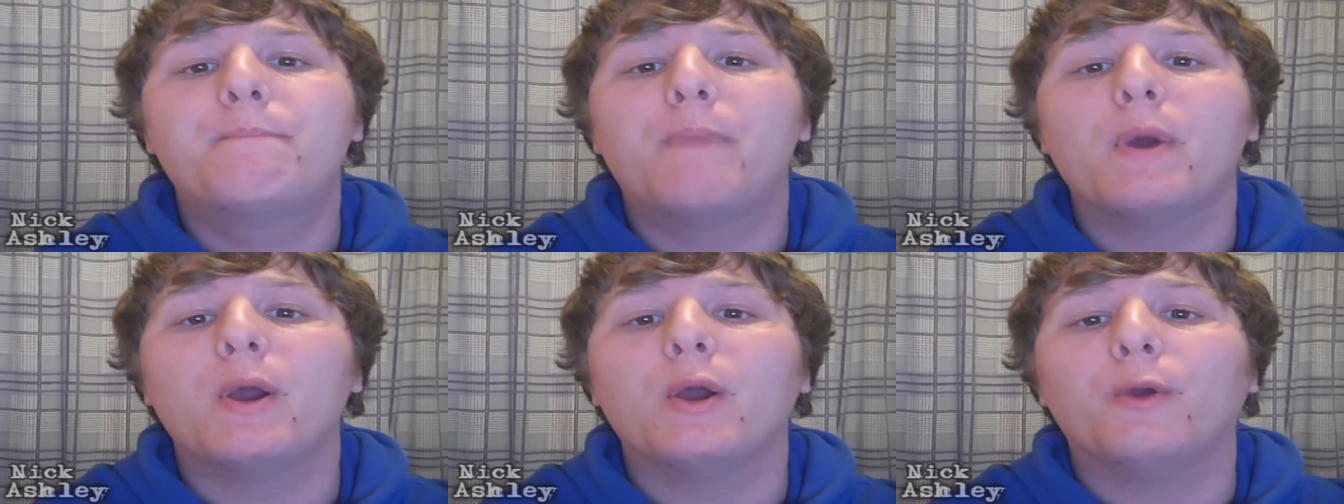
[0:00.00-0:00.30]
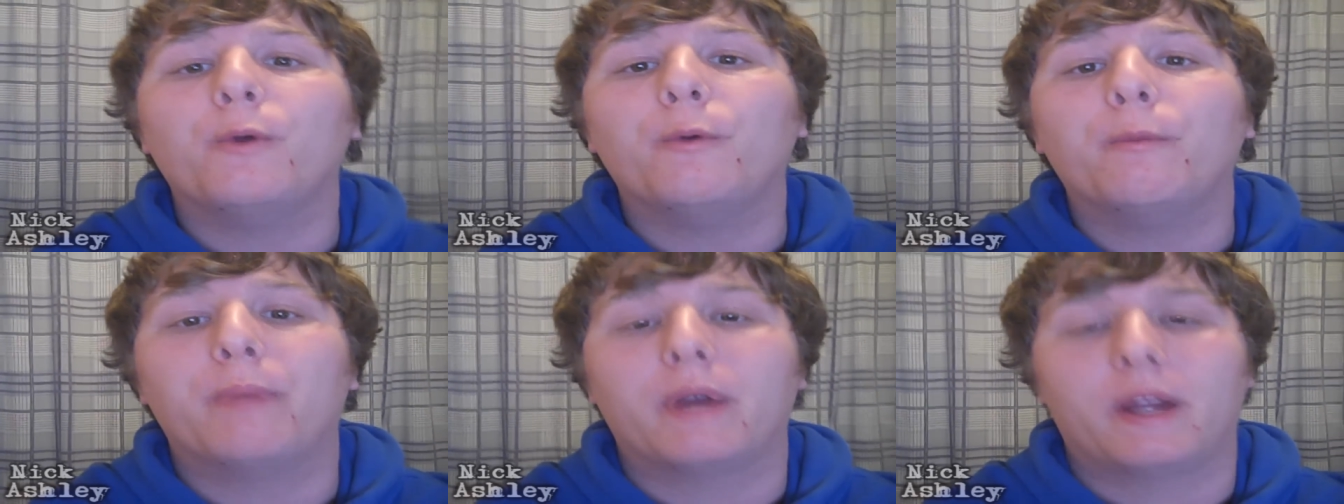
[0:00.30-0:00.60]

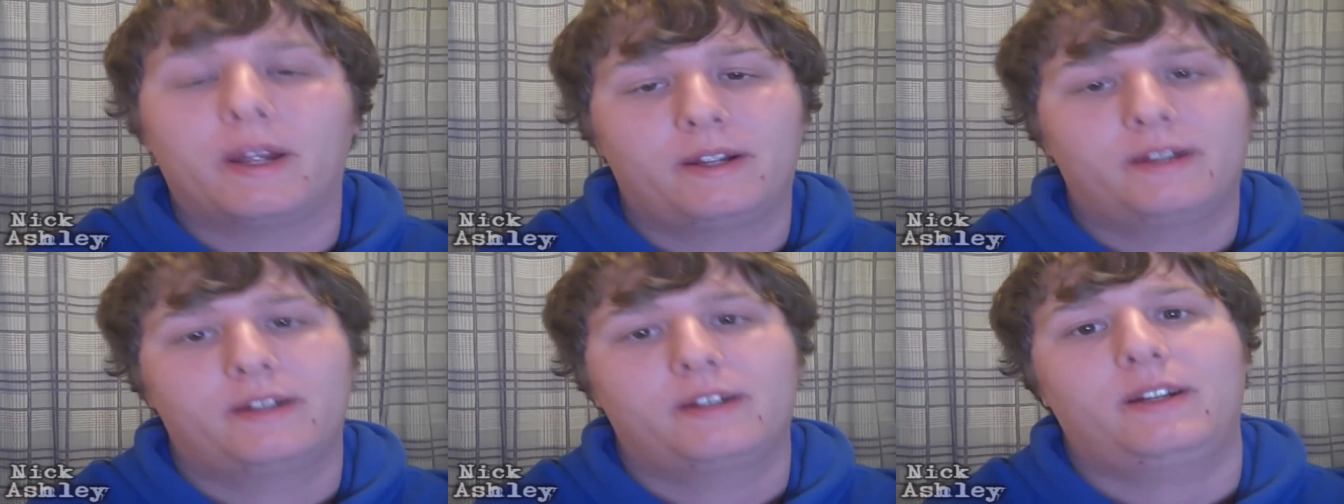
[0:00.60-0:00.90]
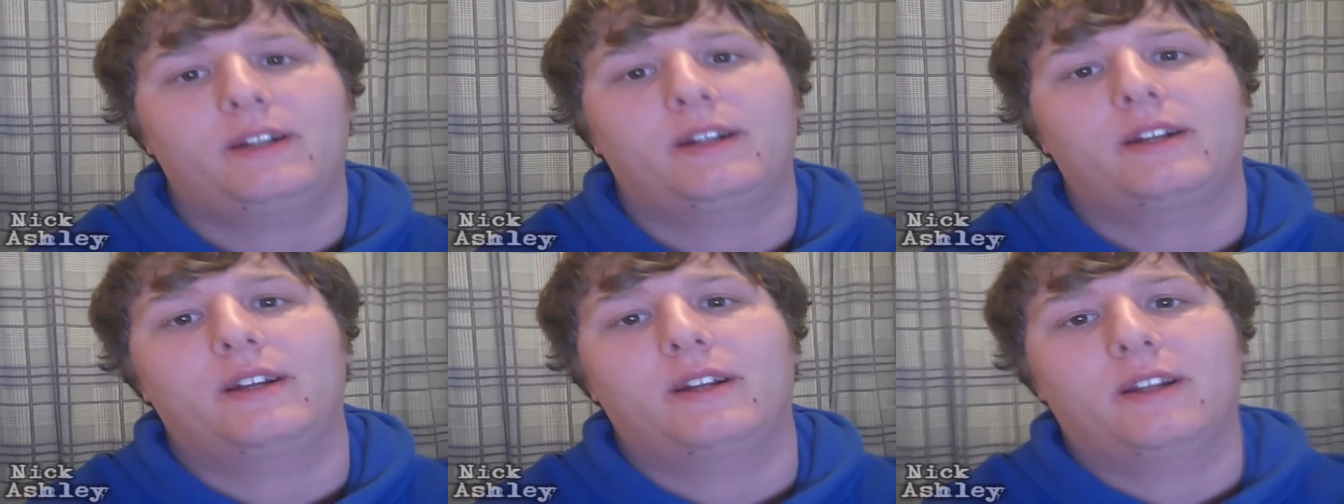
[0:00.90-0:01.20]
boop.
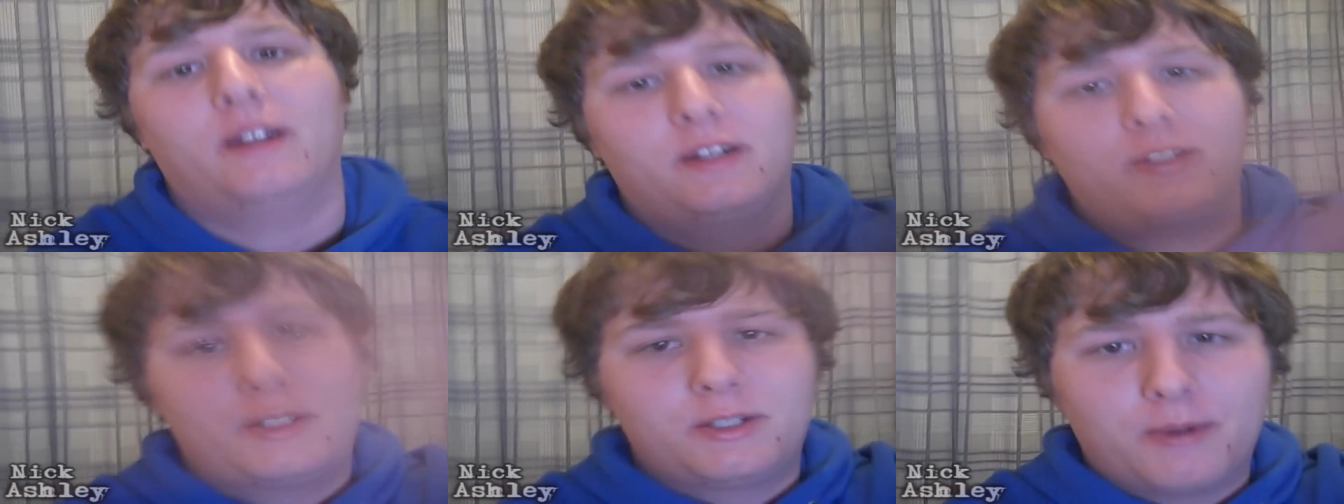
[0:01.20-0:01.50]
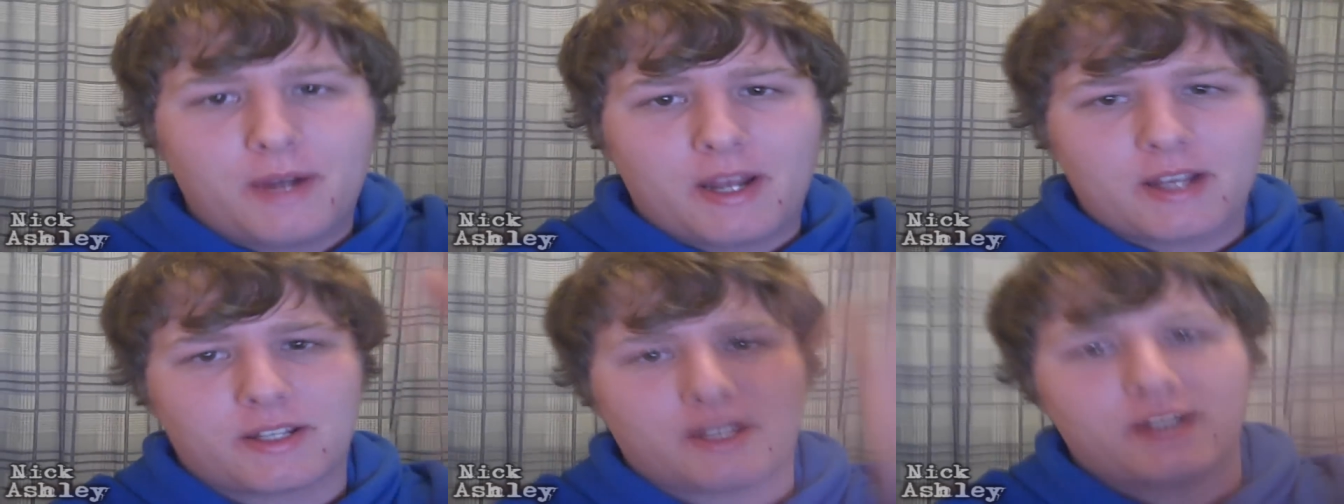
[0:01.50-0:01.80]
God,
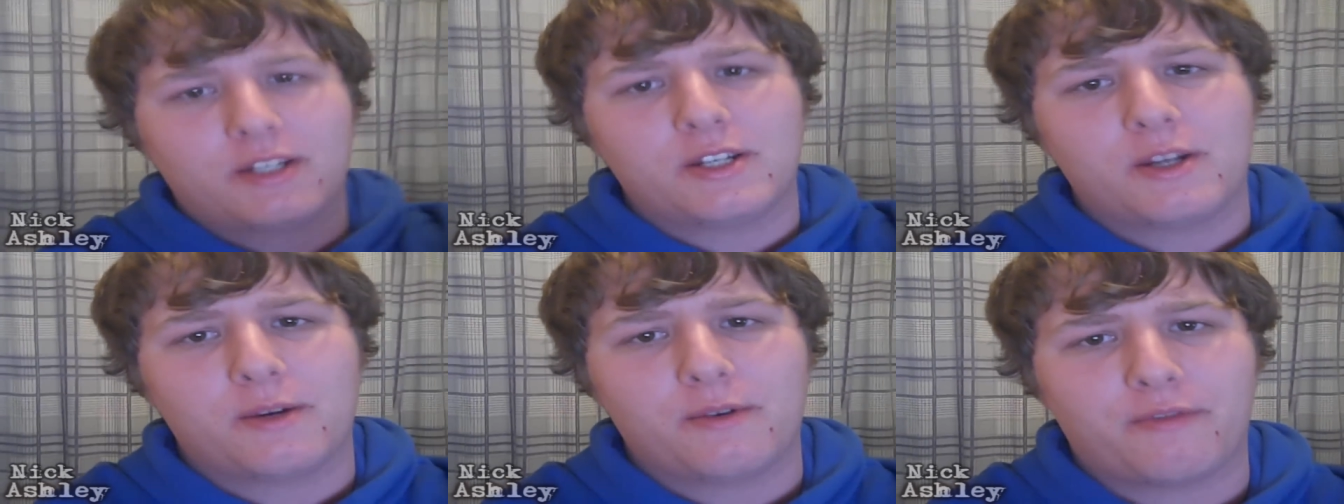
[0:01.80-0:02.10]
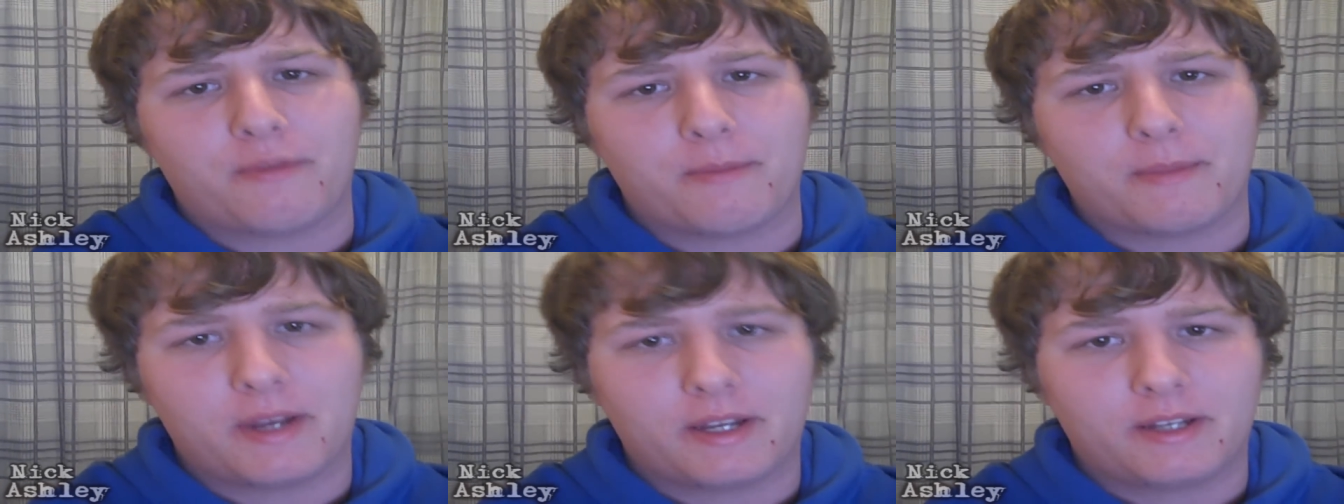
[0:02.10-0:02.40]
someone else can do
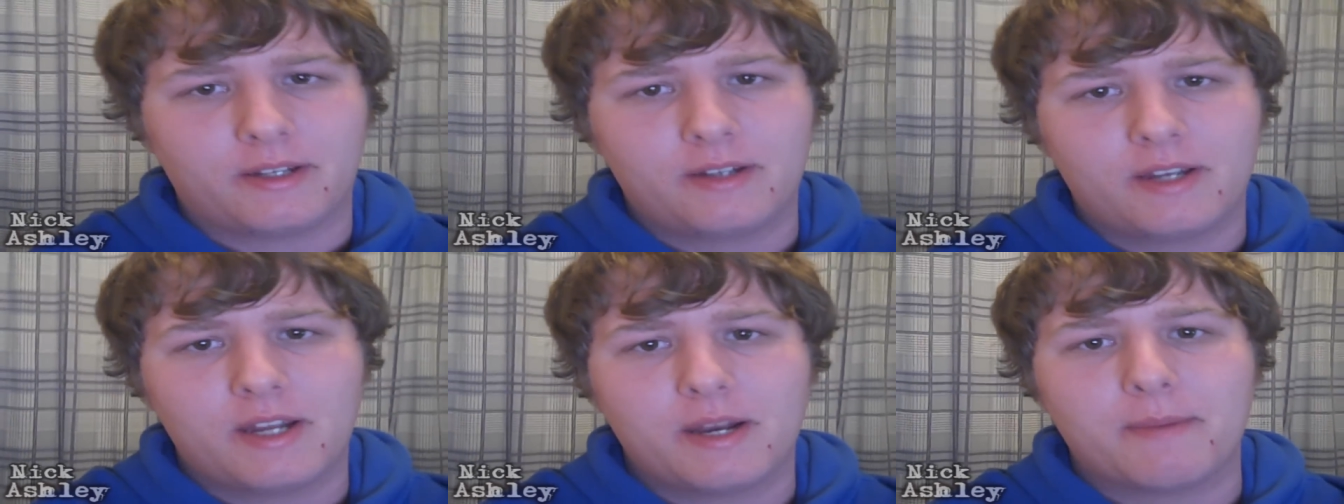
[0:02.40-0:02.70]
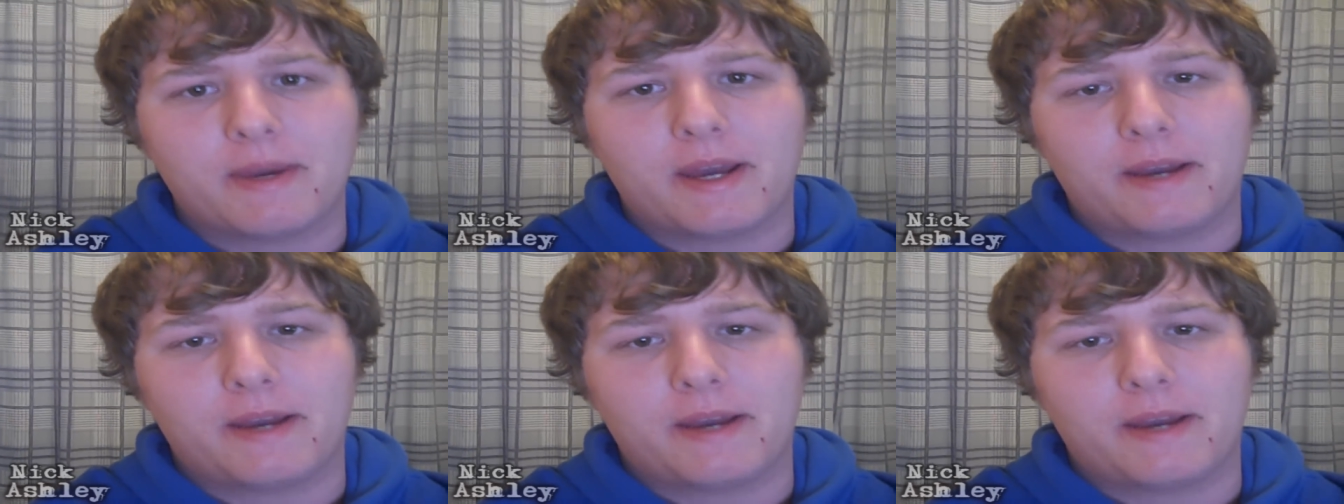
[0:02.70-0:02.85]
it for me. In a